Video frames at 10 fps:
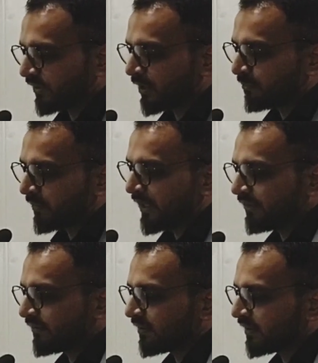
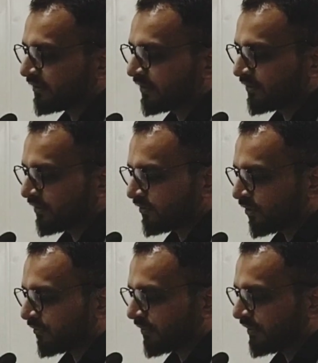complex consensus
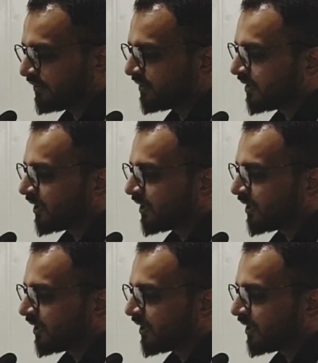conference.